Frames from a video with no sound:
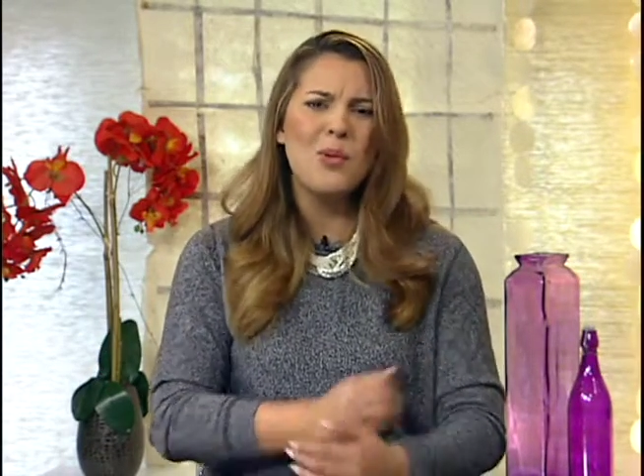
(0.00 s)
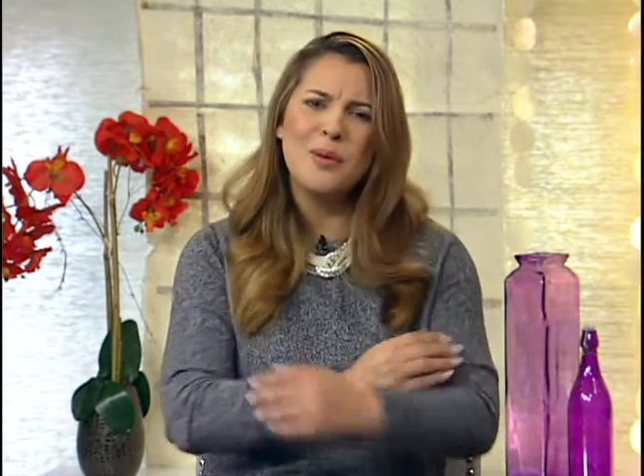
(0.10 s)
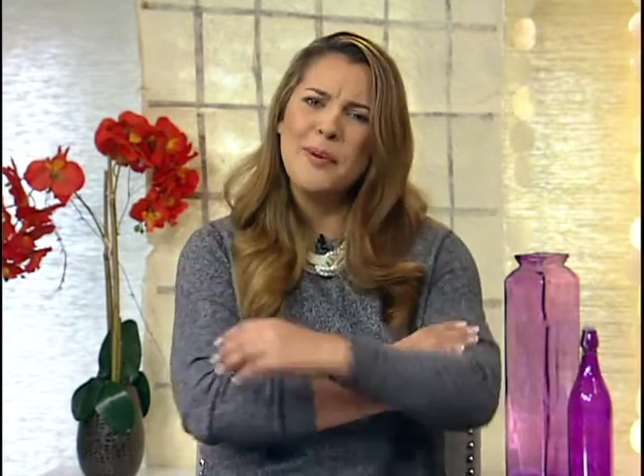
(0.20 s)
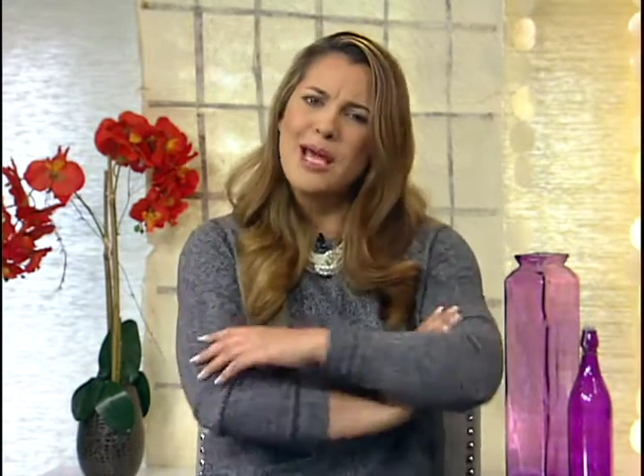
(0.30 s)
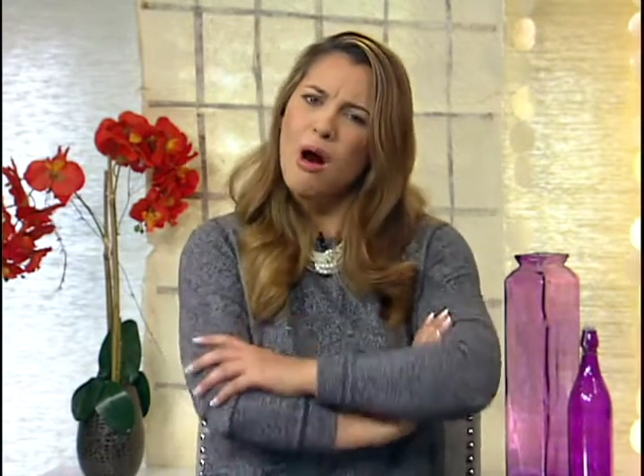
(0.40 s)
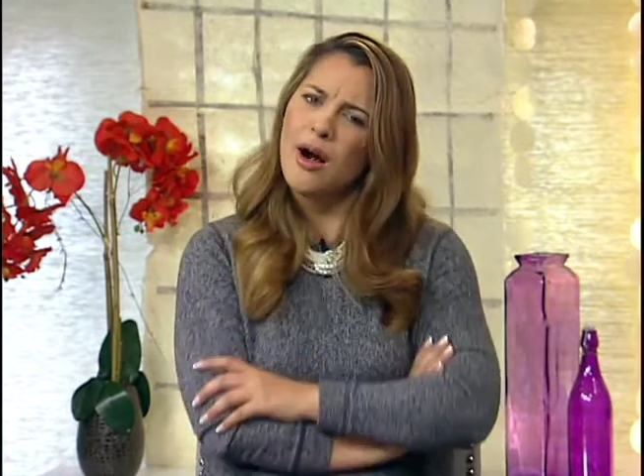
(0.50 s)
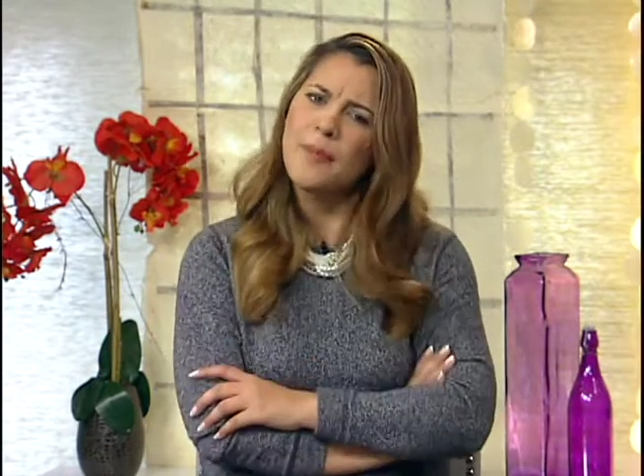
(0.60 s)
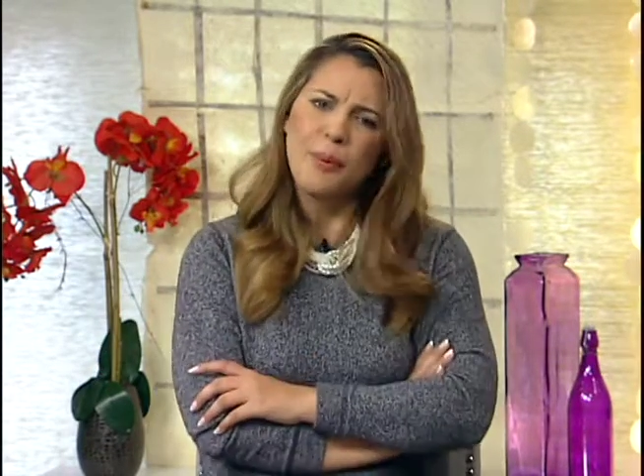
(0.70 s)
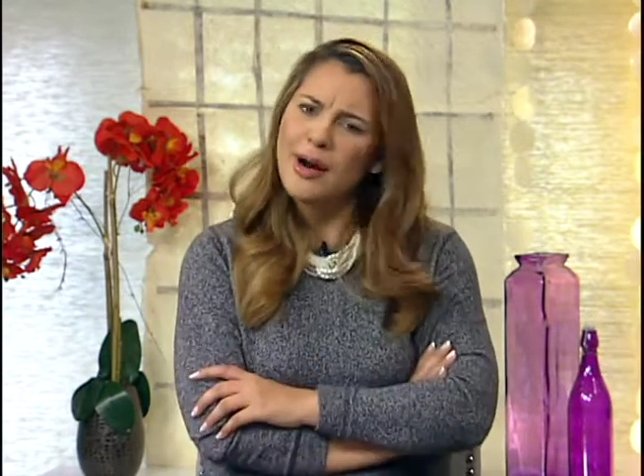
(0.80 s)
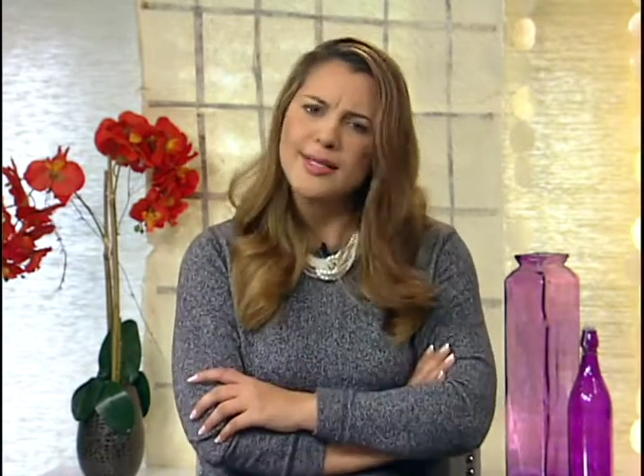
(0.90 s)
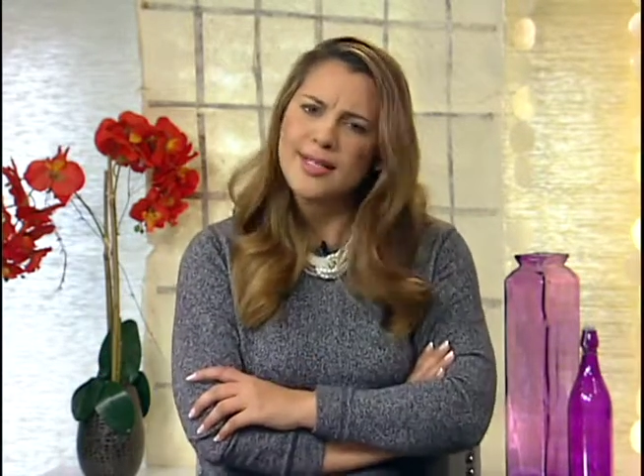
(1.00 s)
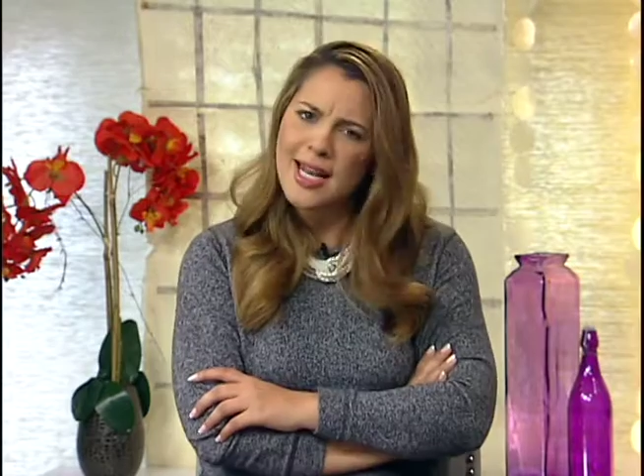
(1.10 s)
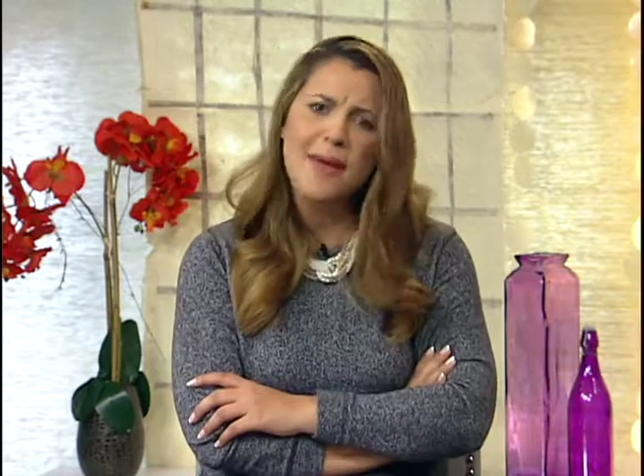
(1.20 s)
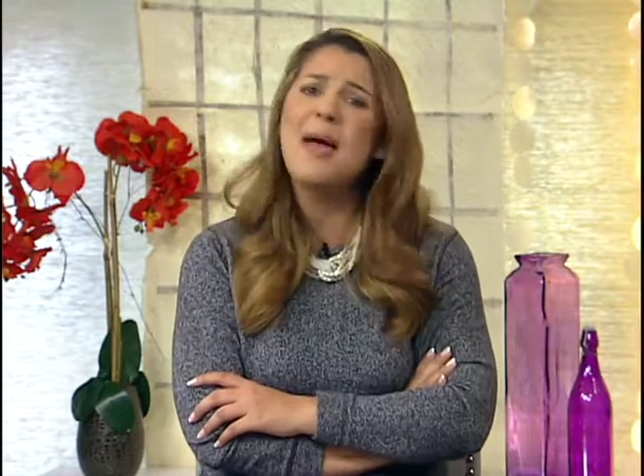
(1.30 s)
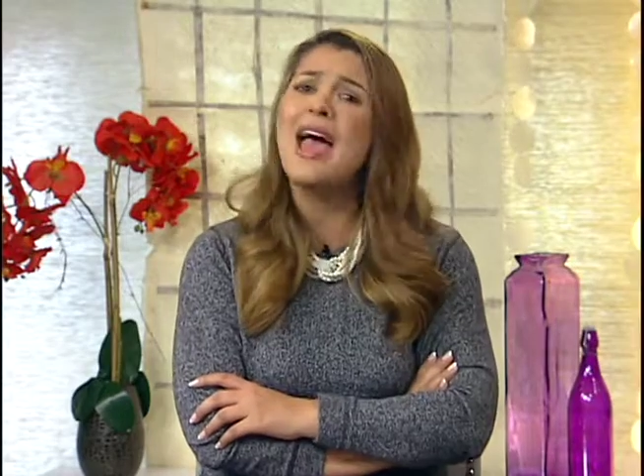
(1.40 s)
would be hard-pressed to
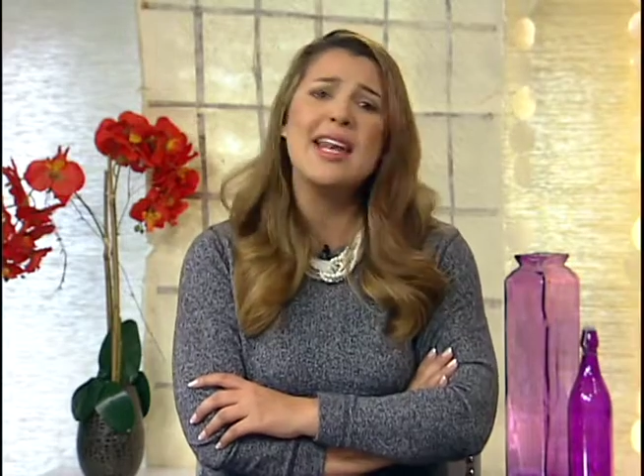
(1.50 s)
name